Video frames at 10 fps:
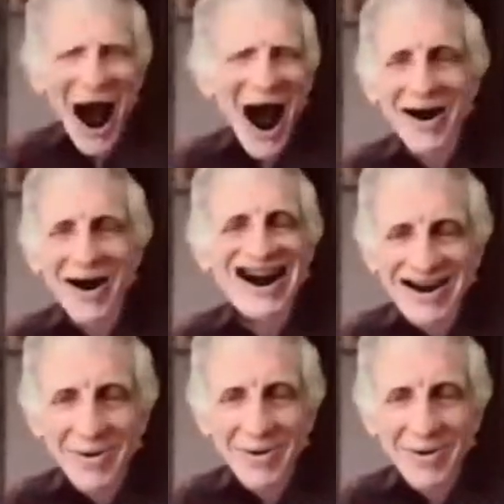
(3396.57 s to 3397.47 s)
I do
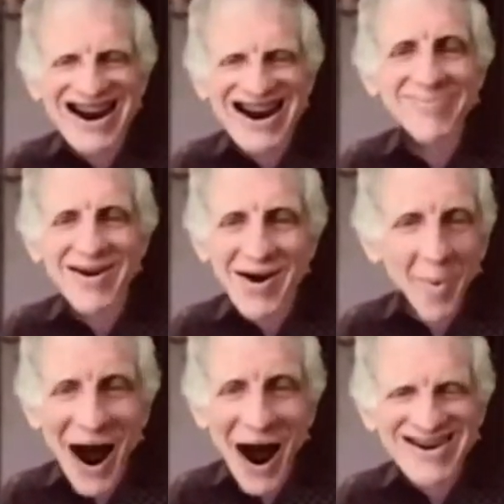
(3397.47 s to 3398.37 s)
whatever you
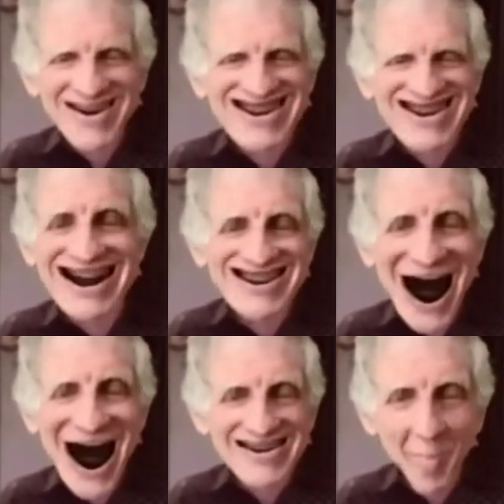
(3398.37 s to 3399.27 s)
want to taste that
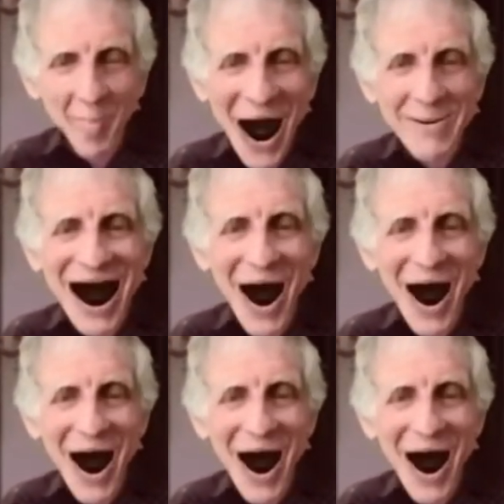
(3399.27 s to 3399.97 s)
swamp donkey.